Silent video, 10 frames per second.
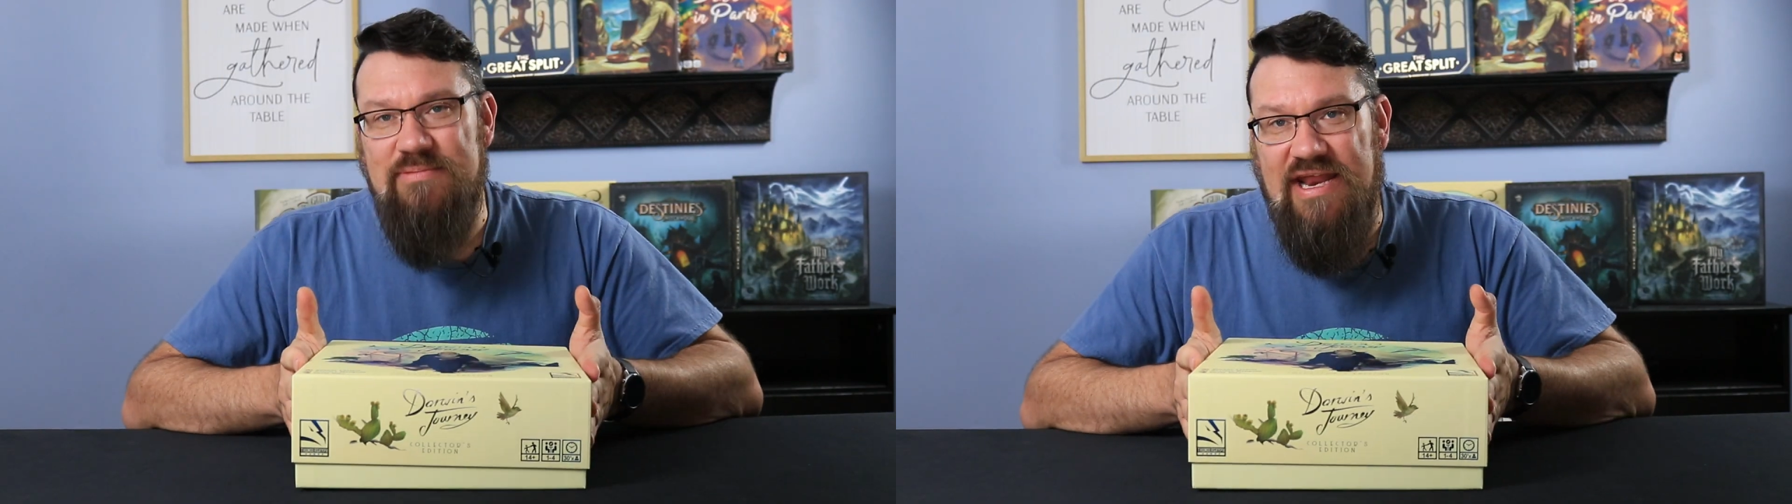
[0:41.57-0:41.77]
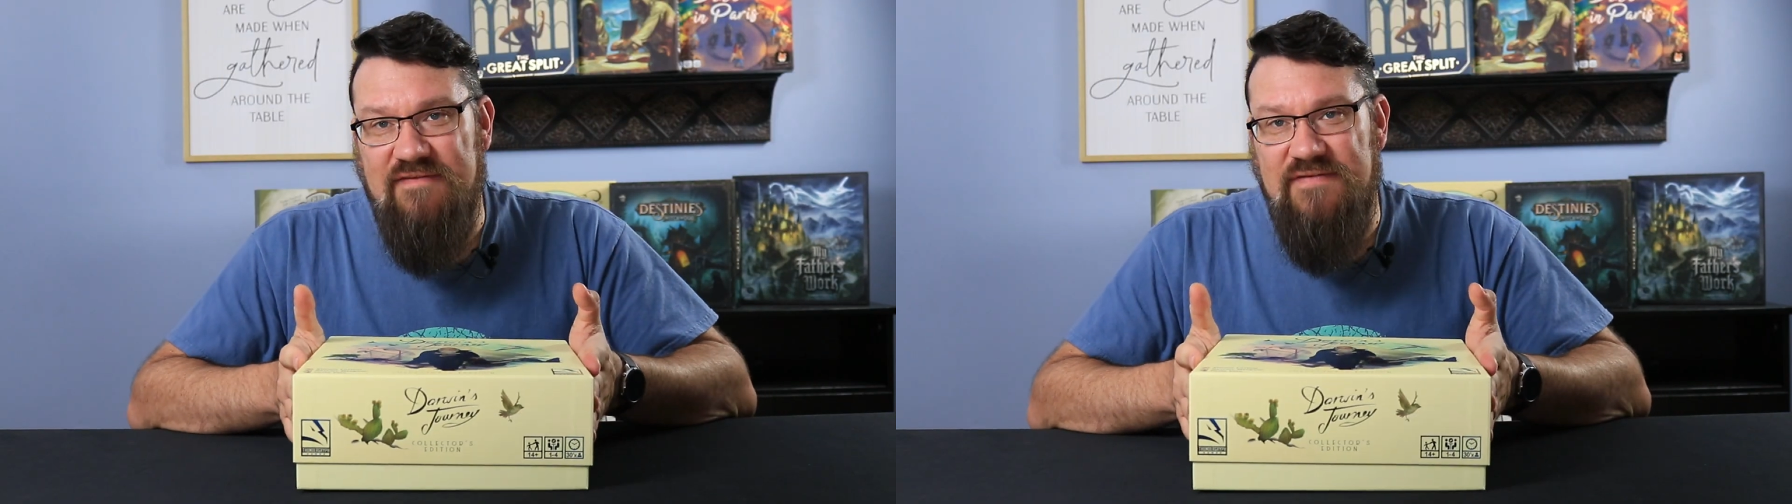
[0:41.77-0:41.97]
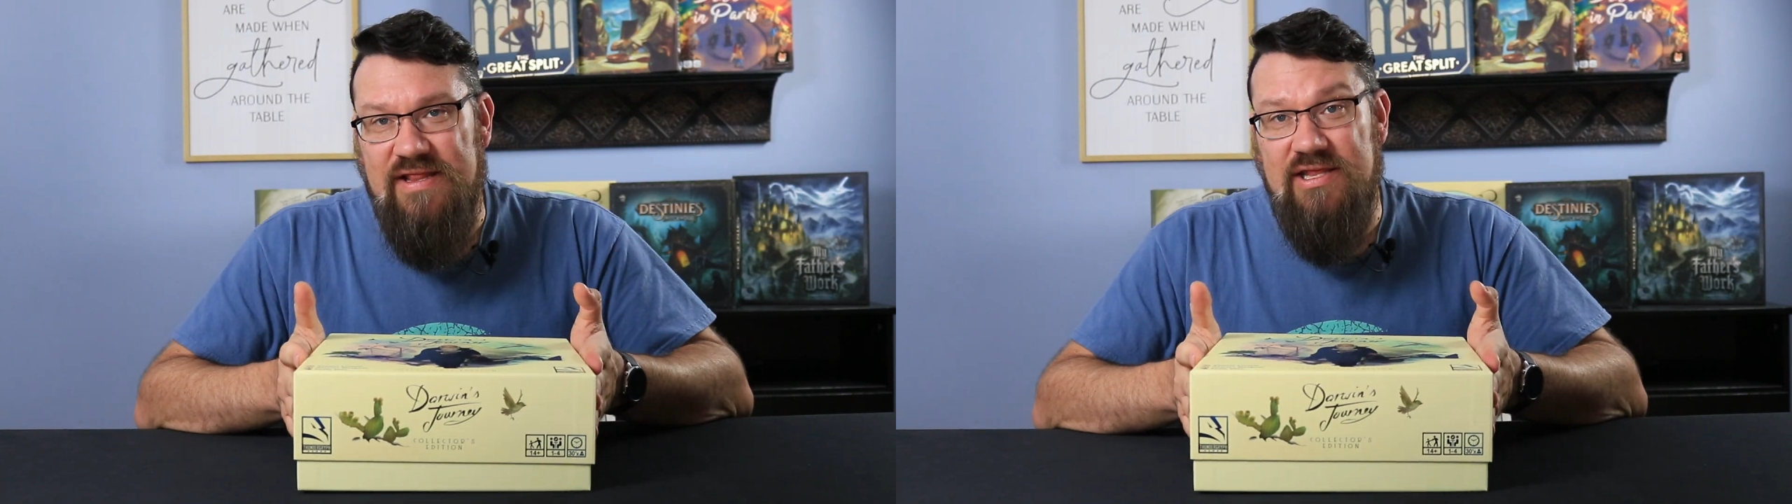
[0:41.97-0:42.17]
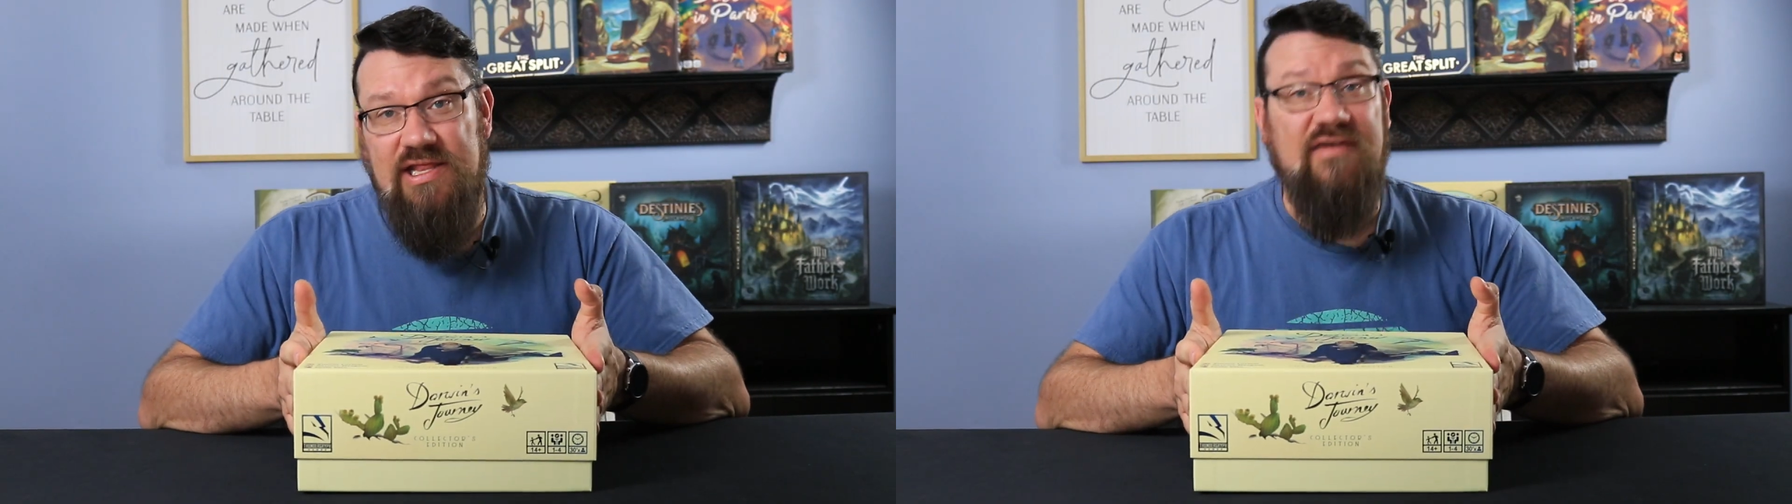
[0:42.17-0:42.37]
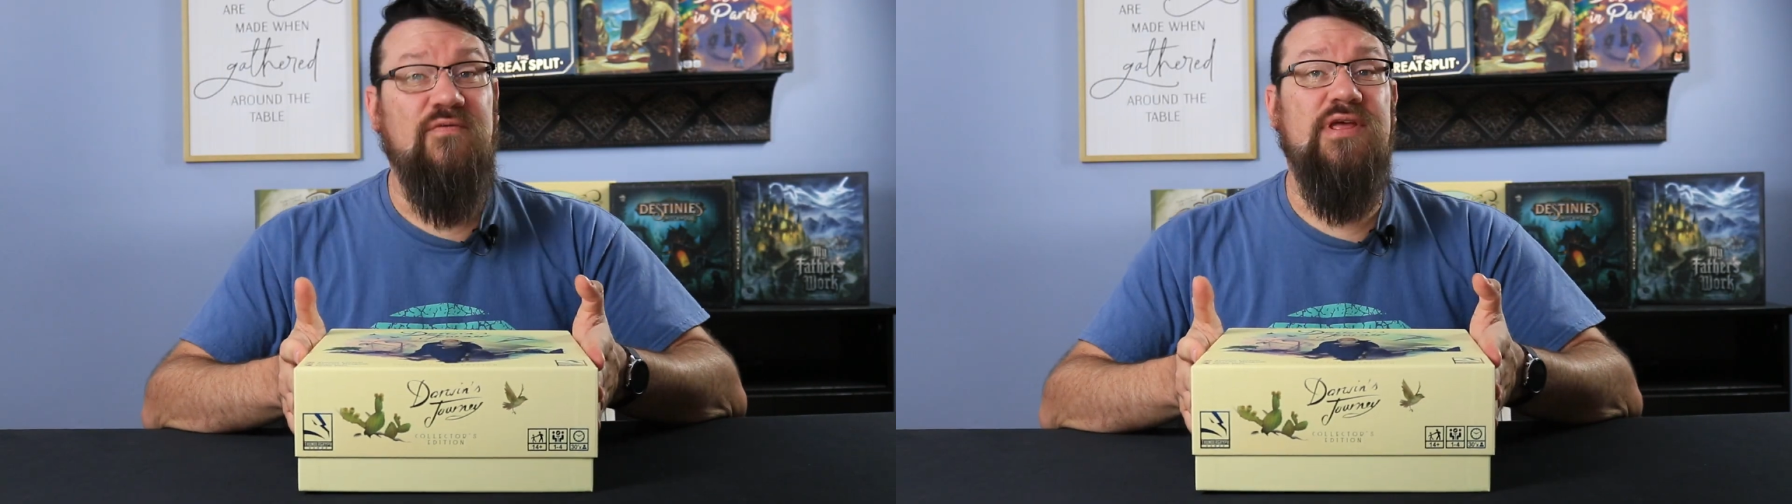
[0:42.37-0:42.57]
that I fell in
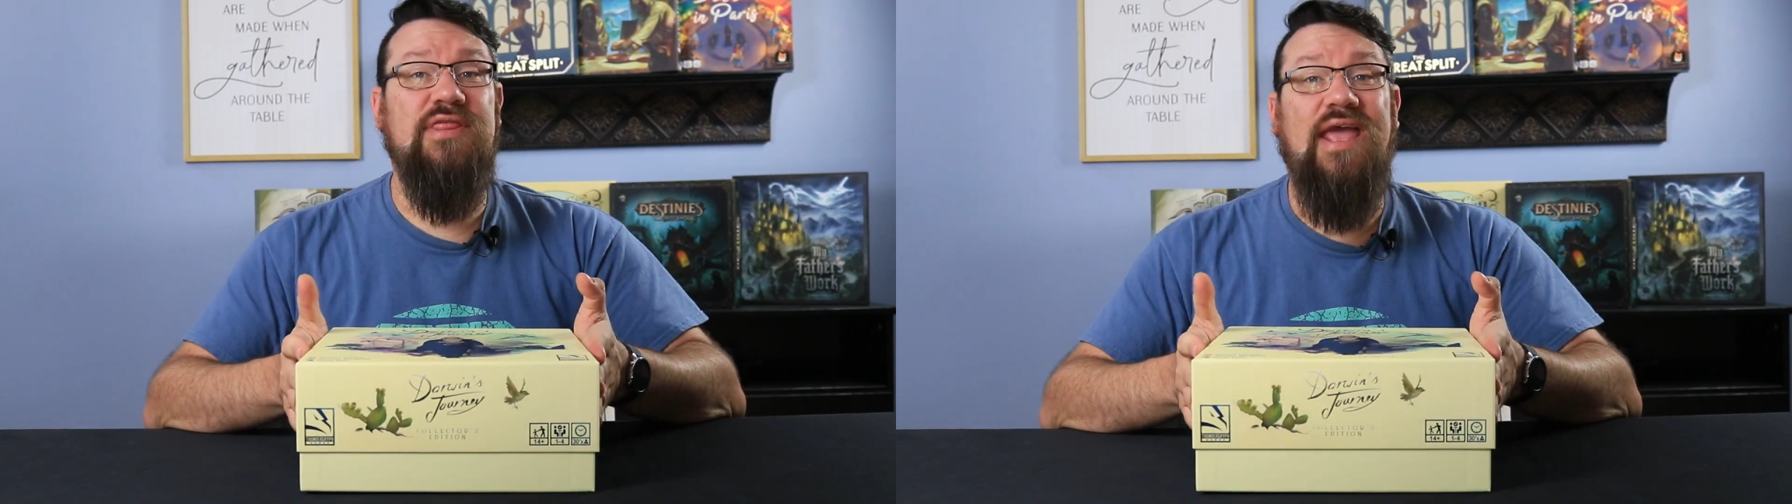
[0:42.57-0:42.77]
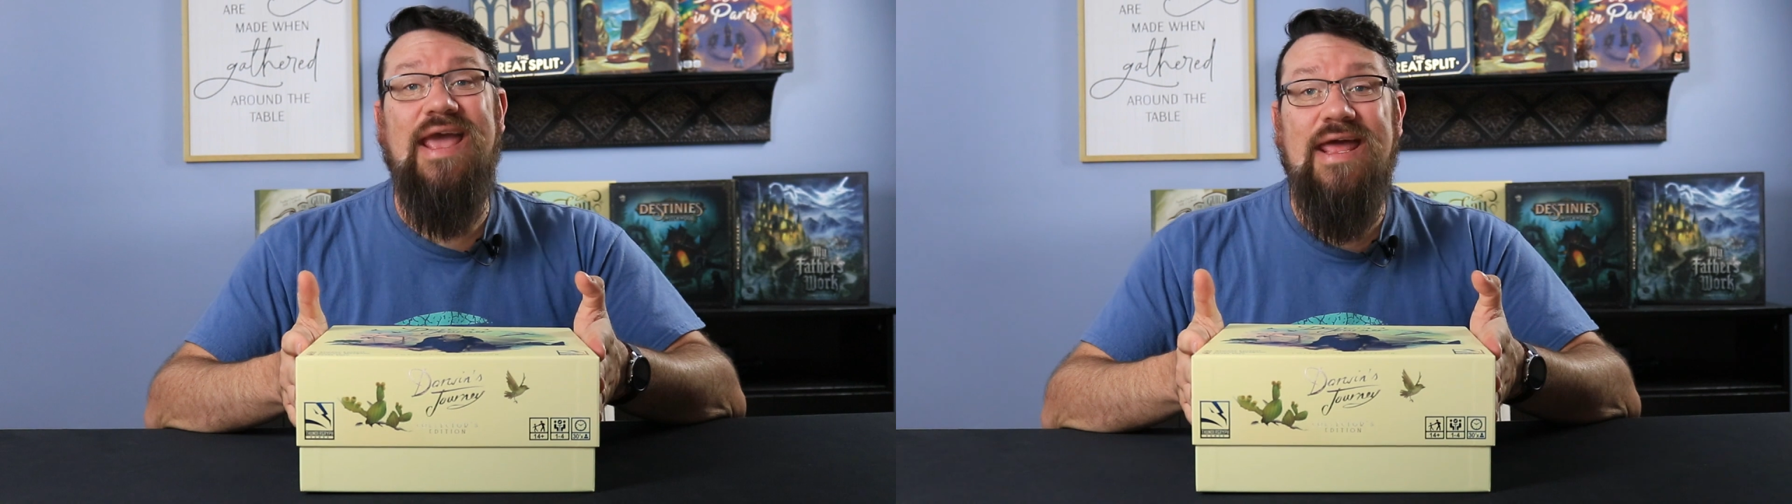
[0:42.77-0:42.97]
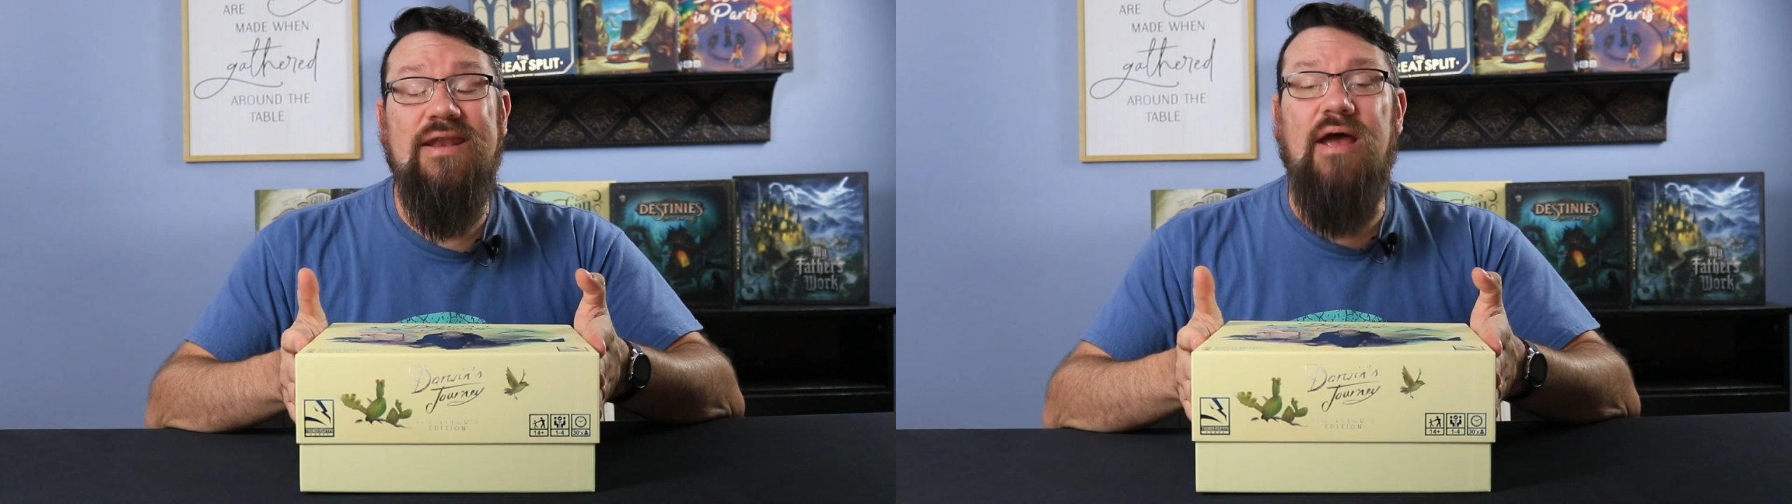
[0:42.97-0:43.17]
love with and